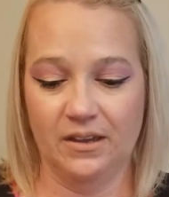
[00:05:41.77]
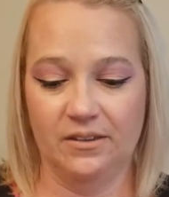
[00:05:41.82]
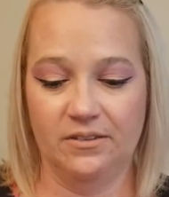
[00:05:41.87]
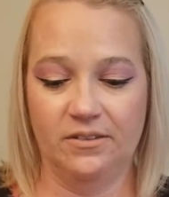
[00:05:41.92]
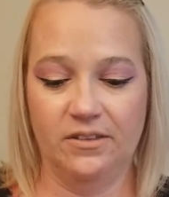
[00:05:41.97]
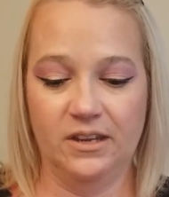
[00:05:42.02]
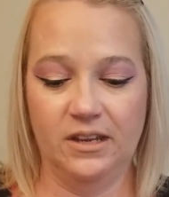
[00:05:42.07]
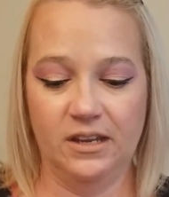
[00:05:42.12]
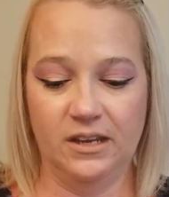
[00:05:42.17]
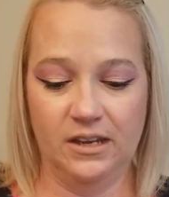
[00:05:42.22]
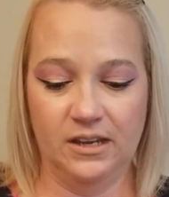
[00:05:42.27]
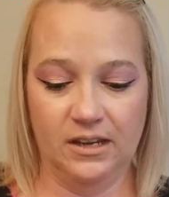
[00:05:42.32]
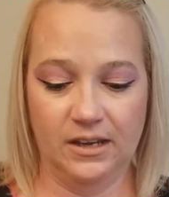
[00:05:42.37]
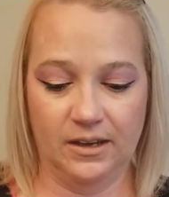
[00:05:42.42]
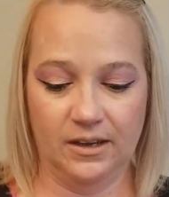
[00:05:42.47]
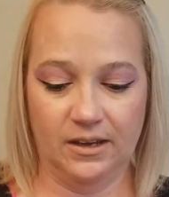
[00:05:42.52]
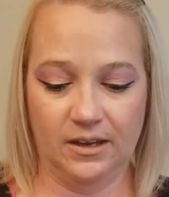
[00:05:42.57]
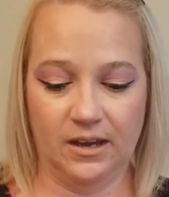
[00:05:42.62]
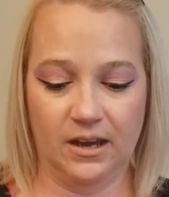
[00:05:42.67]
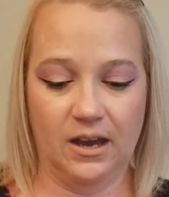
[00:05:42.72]
The
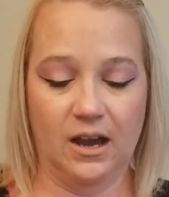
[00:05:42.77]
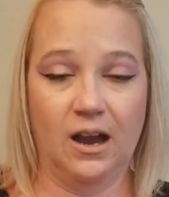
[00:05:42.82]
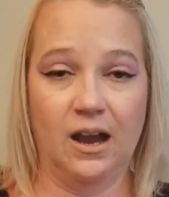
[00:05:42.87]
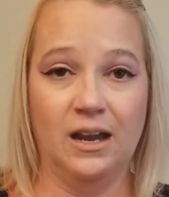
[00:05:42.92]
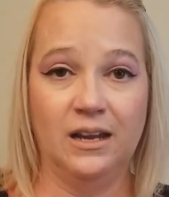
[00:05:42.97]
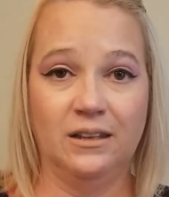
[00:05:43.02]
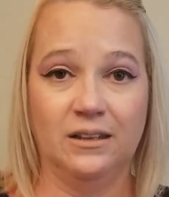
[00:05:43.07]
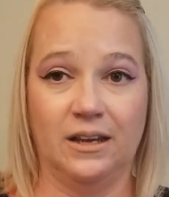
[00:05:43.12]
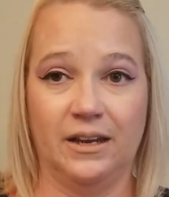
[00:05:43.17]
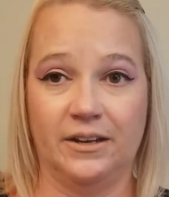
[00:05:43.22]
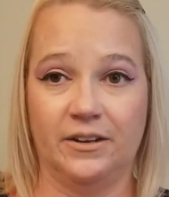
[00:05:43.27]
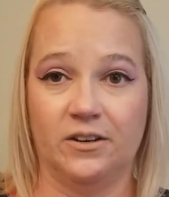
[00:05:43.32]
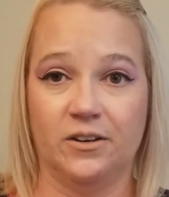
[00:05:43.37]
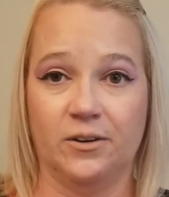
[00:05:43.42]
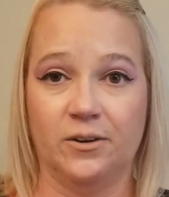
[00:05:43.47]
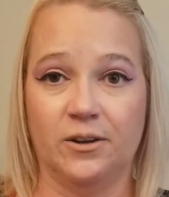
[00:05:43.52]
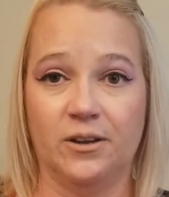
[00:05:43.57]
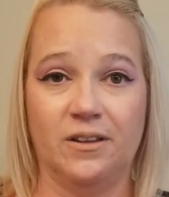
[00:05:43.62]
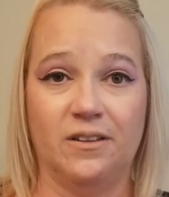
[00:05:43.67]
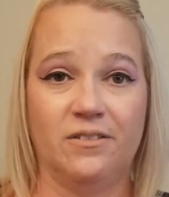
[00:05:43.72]

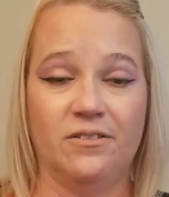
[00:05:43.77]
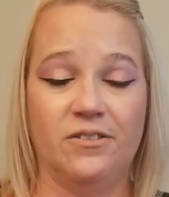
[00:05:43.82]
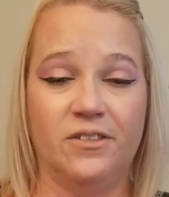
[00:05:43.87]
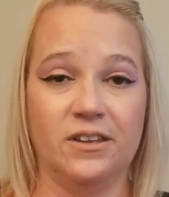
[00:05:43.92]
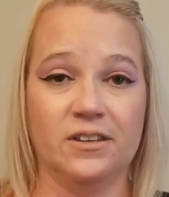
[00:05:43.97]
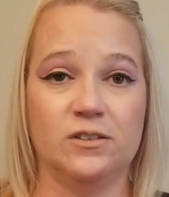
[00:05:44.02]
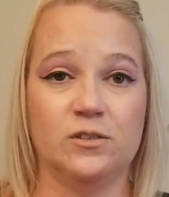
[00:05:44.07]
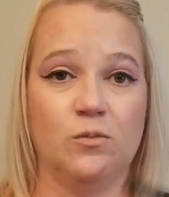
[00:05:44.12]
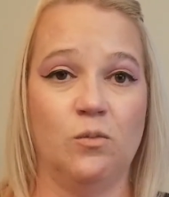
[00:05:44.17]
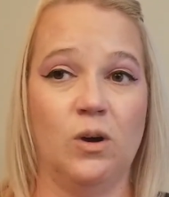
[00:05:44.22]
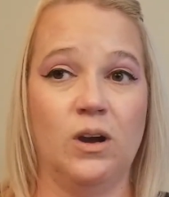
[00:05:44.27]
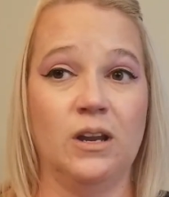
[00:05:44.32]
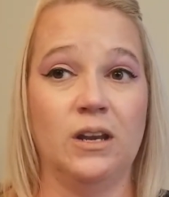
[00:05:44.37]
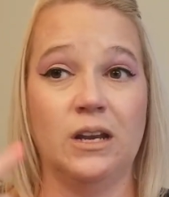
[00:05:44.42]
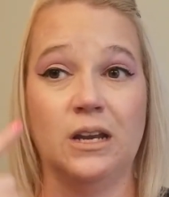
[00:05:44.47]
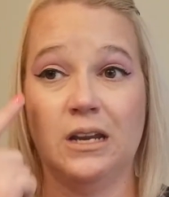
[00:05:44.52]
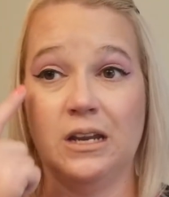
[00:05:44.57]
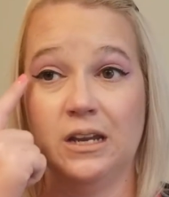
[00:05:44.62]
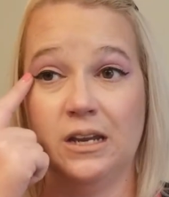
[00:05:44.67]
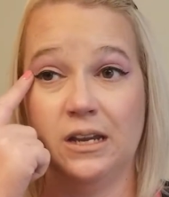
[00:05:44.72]
eyeliner, this
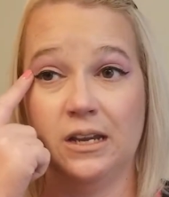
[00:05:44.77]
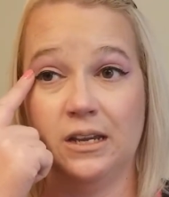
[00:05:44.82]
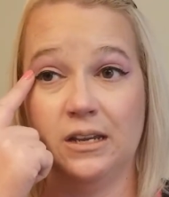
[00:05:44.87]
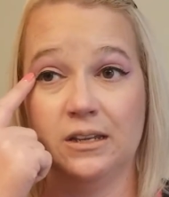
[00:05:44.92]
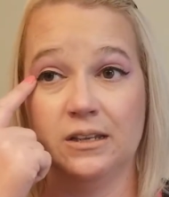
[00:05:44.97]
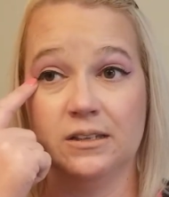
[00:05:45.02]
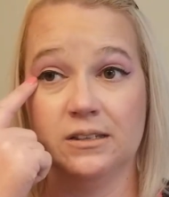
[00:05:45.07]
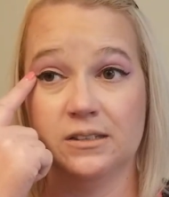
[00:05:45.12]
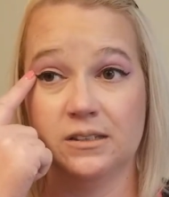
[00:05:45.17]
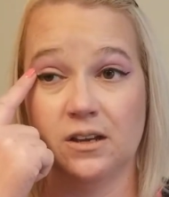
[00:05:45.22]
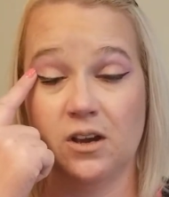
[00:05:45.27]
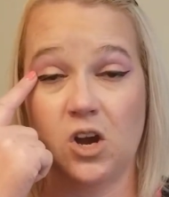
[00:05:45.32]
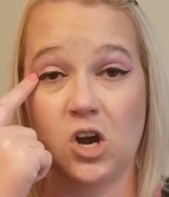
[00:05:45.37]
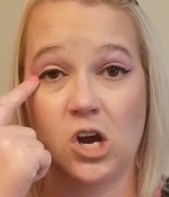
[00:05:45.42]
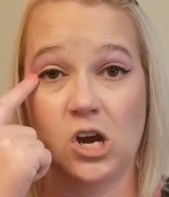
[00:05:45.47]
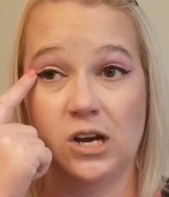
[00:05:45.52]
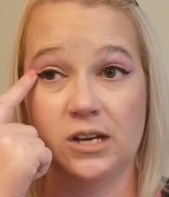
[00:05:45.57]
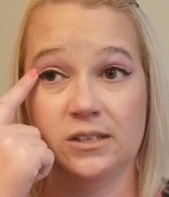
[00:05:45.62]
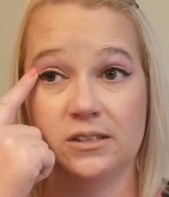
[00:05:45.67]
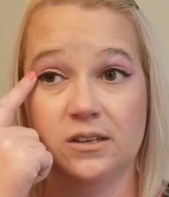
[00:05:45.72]
one is
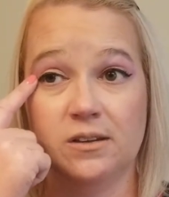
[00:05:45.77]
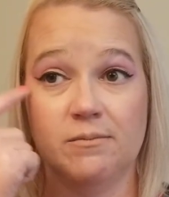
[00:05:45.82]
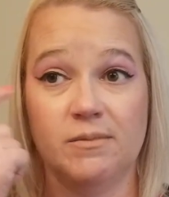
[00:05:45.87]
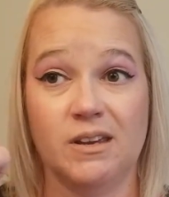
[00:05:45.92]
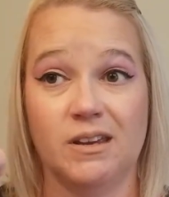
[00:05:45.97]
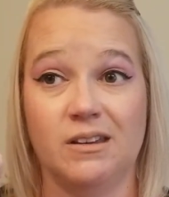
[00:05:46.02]
awesome.